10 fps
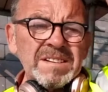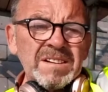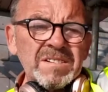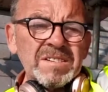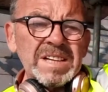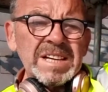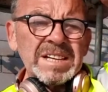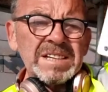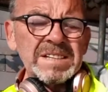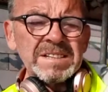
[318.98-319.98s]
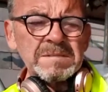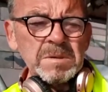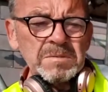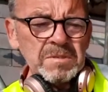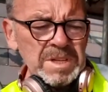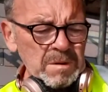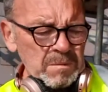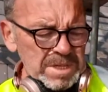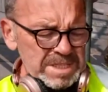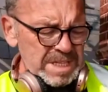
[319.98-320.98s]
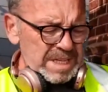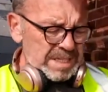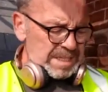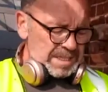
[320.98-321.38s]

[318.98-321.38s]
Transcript: along there before that wears out.